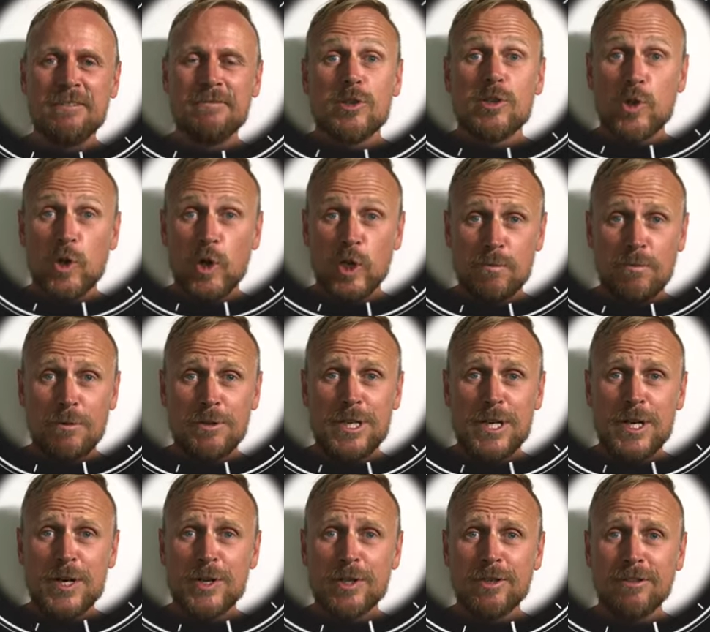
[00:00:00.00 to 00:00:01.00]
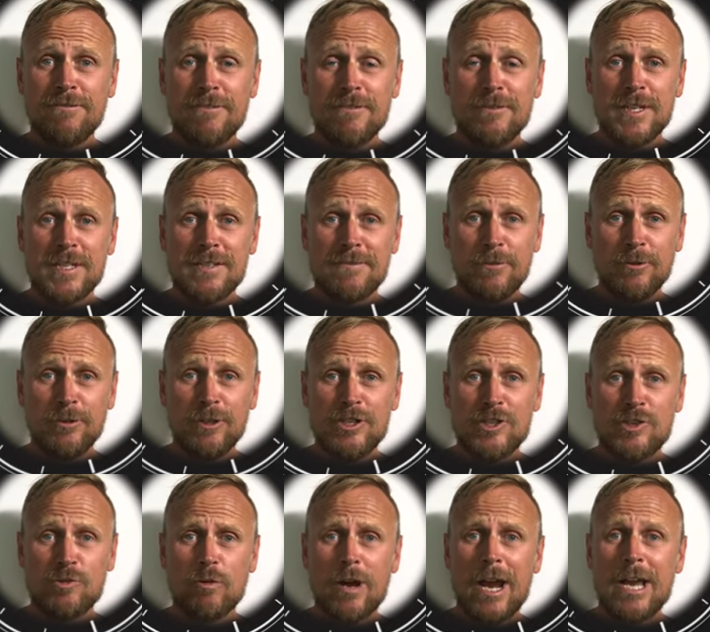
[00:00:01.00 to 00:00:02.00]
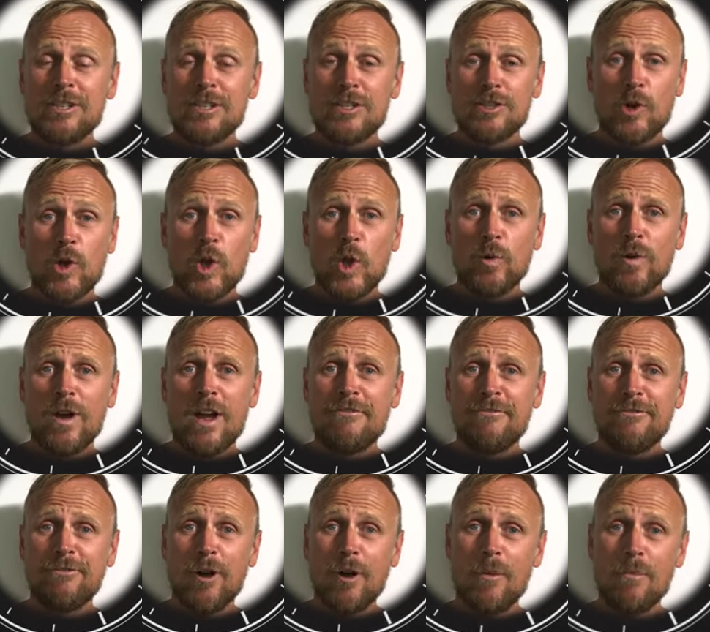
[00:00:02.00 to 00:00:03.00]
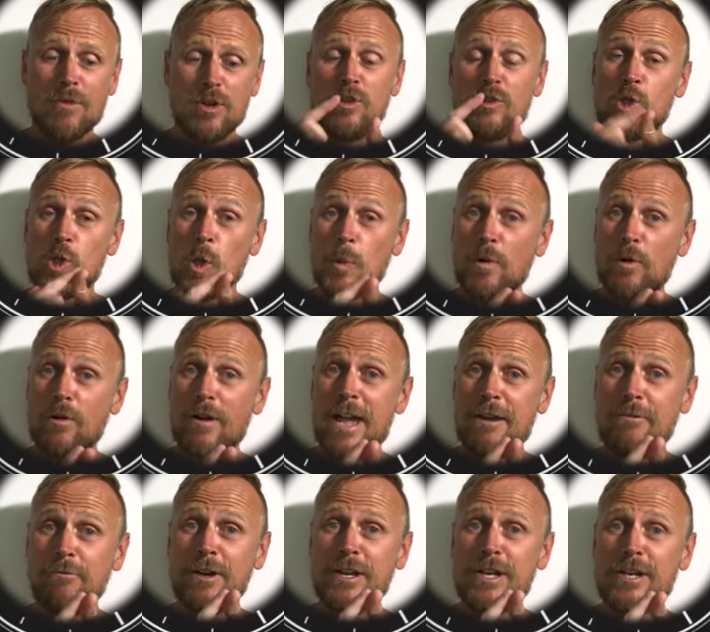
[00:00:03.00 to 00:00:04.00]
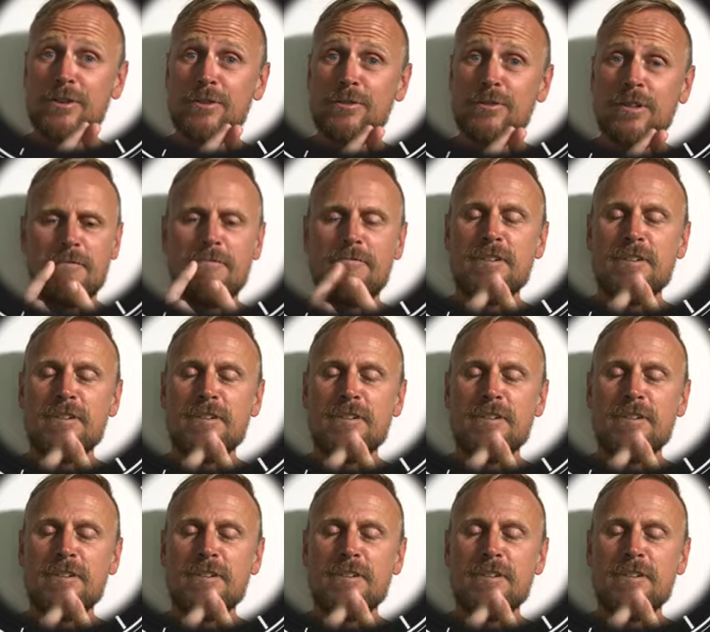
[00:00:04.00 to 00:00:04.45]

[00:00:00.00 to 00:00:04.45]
Source material for this footage ranges all the way from Super 8 reel,